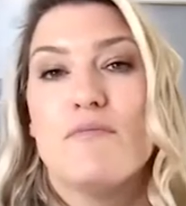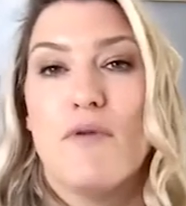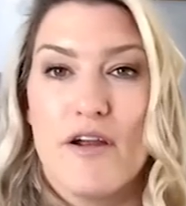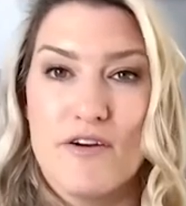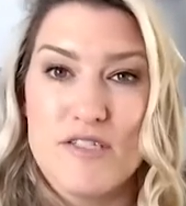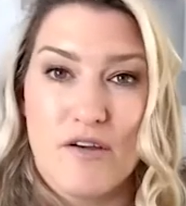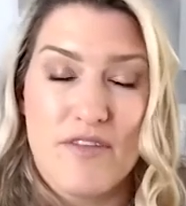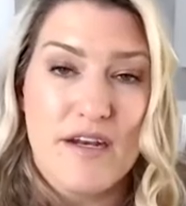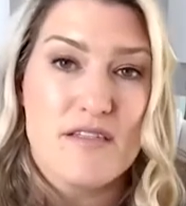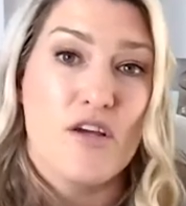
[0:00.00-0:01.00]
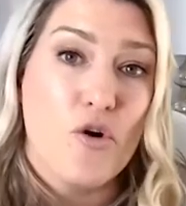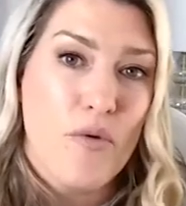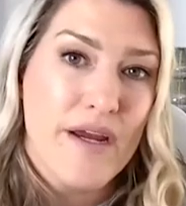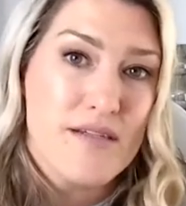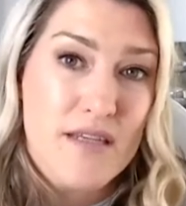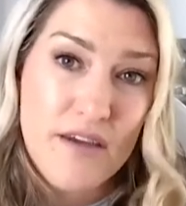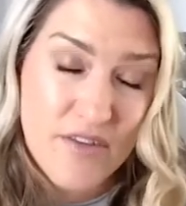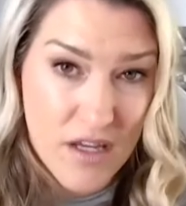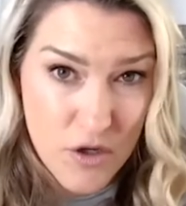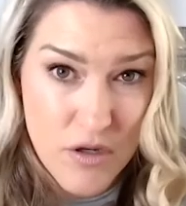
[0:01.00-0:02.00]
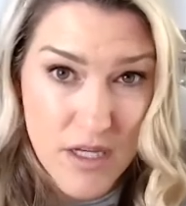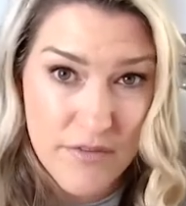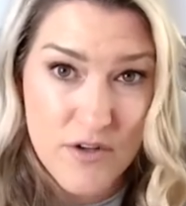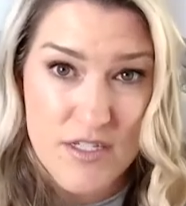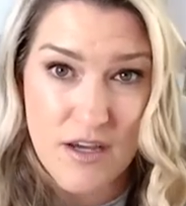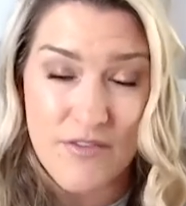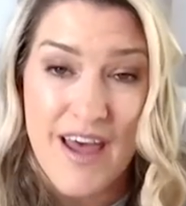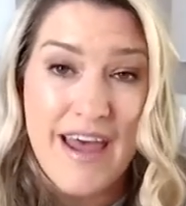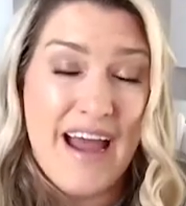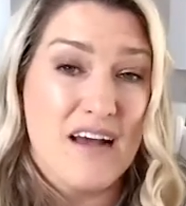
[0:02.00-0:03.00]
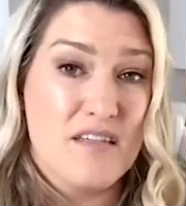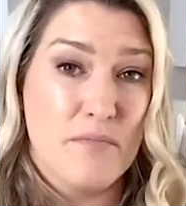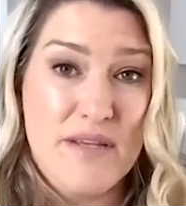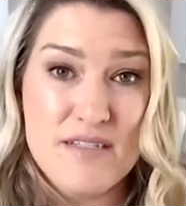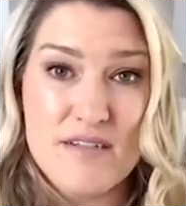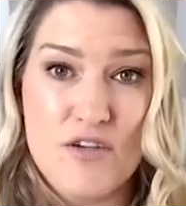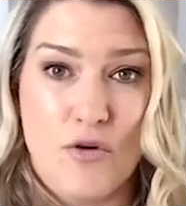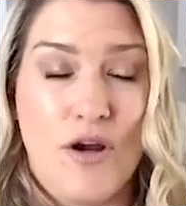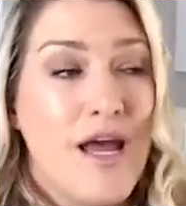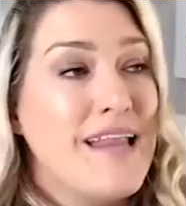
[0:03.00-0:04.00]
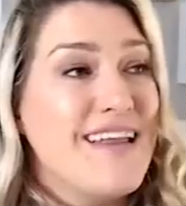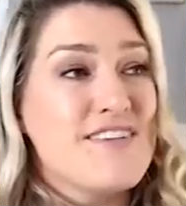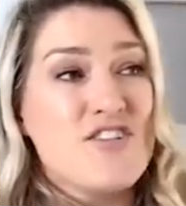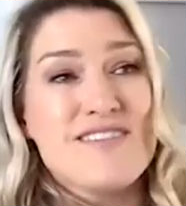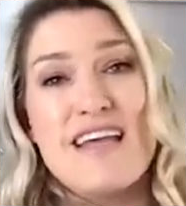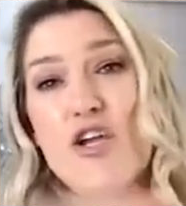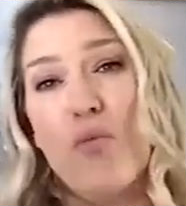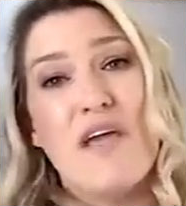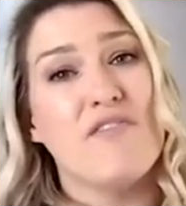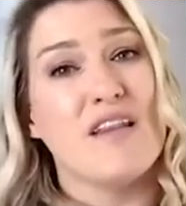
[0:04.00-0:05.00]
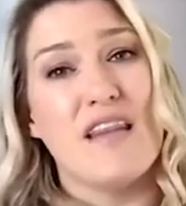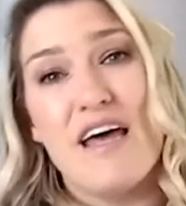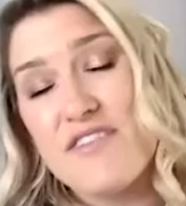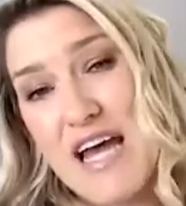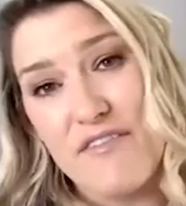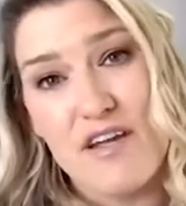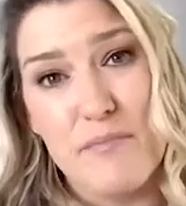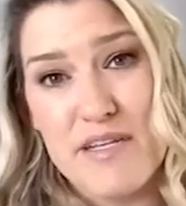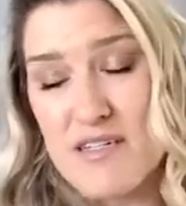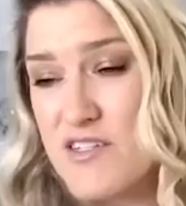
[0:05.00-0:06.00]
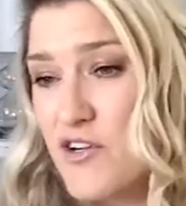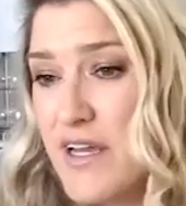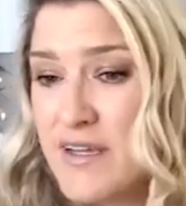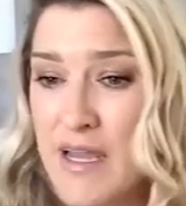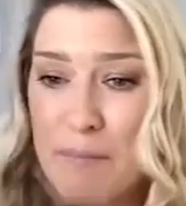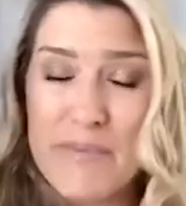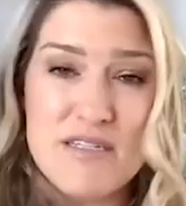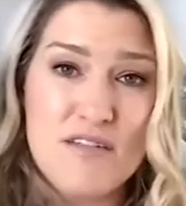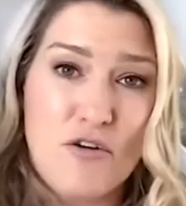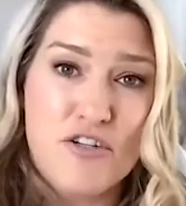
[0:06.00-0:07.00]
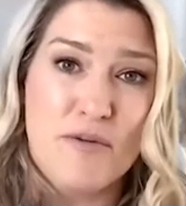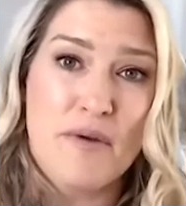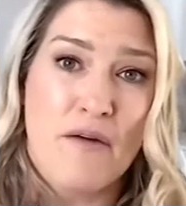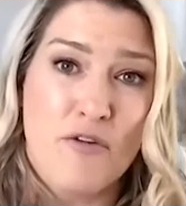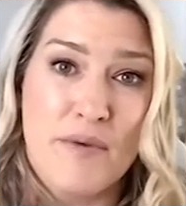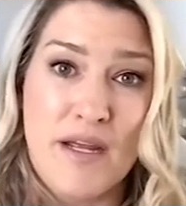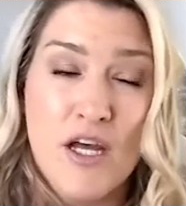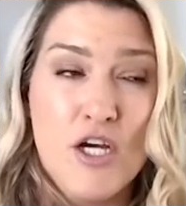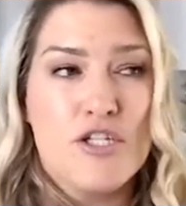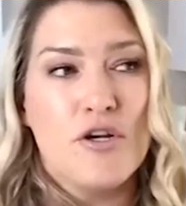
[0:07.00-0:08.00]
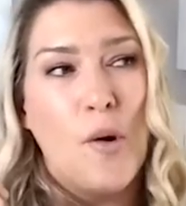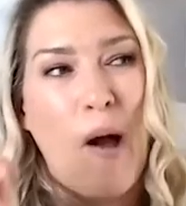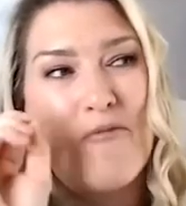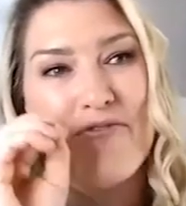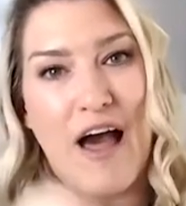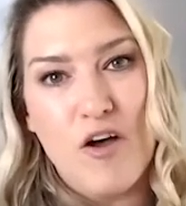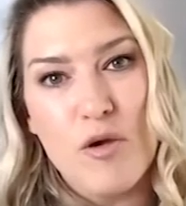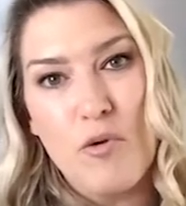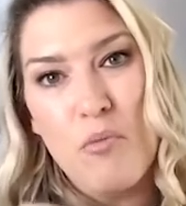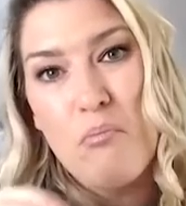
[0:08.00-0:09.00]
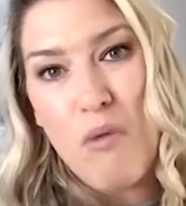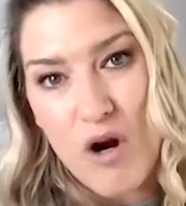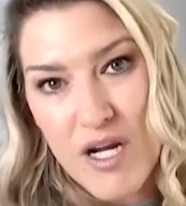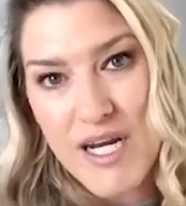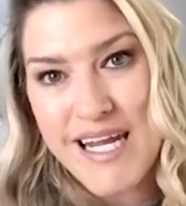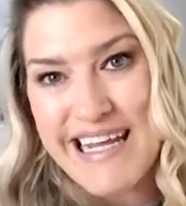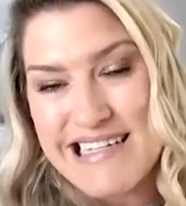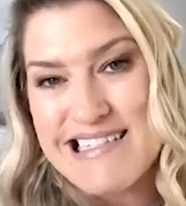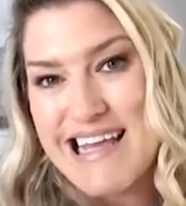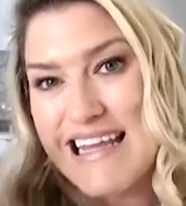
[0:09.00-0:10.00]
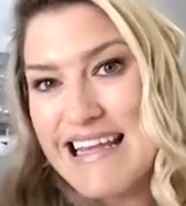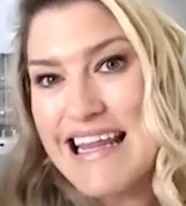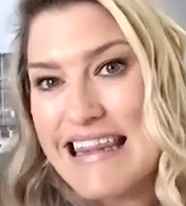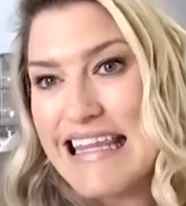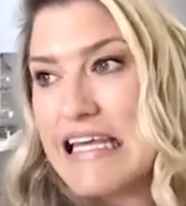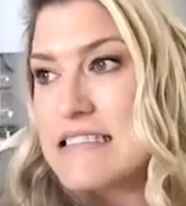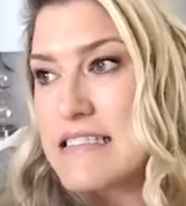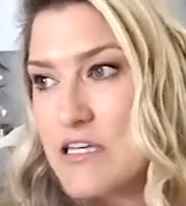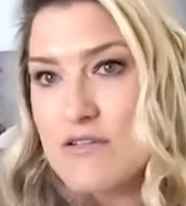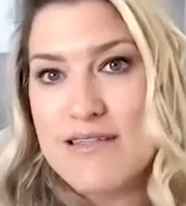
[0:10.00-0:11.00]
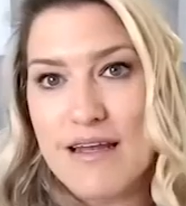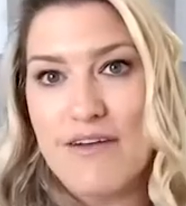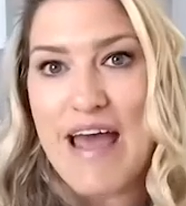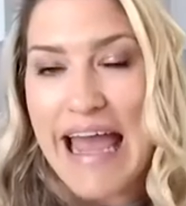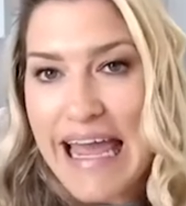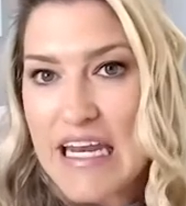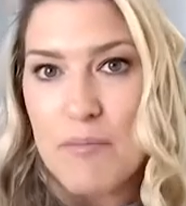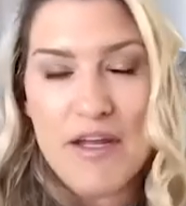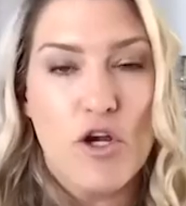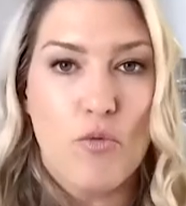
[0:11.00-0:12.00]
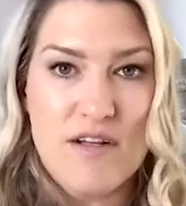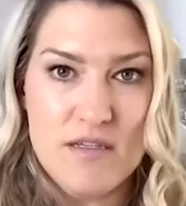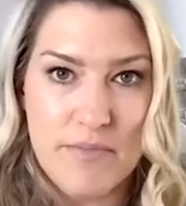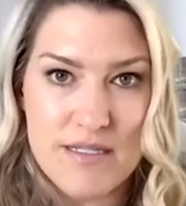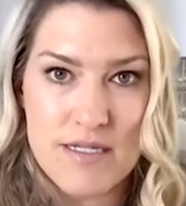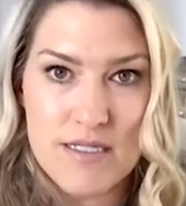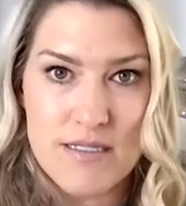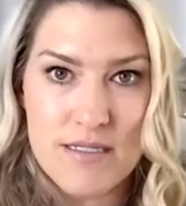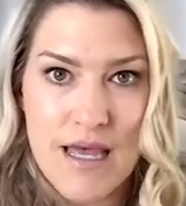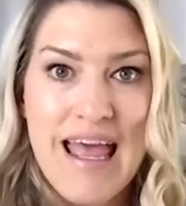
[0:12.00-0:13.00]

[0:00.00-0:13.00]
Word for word: market yourself, that is the greatest gift that you can give yourself as a business owner. Let's just say you even left having a business. You're like, yep, business ownership, not for me. Do you know how valuable marketing is in the skill set of anybody who runs a business?